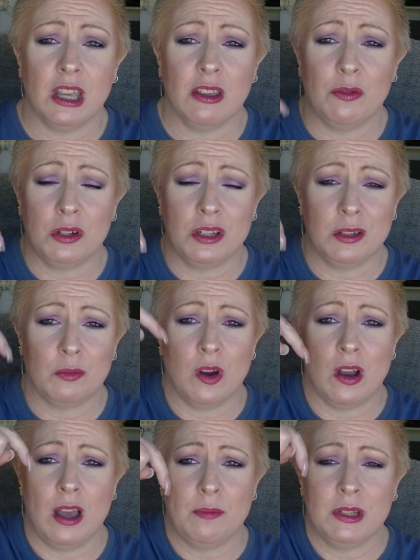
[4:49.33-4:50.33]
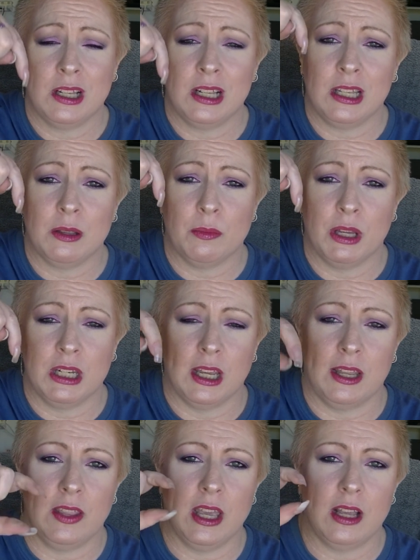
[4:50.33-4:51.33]
If you want to subscribe, click the button
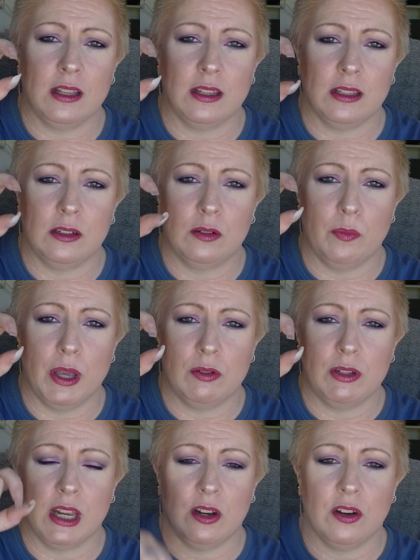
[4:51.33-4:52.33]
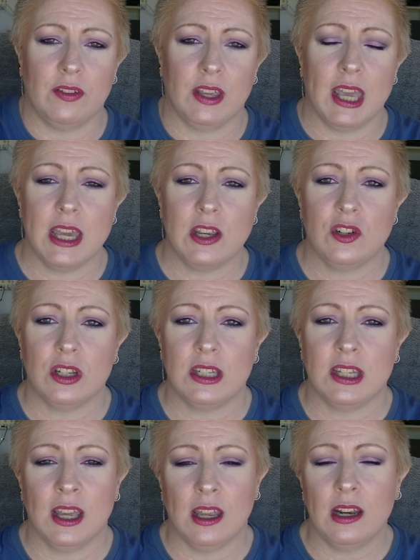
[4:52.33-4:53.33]
down there, click the little bell to get notifications,
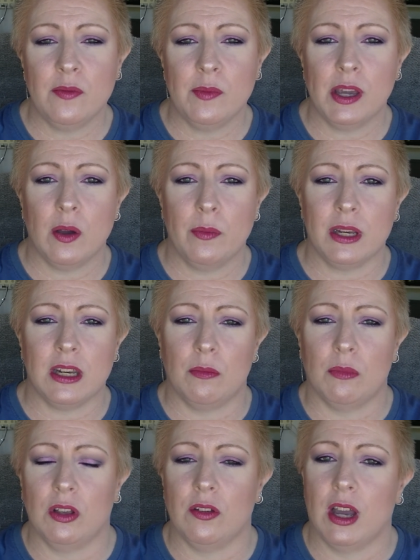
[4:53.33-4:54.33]
and leave me a comment down below.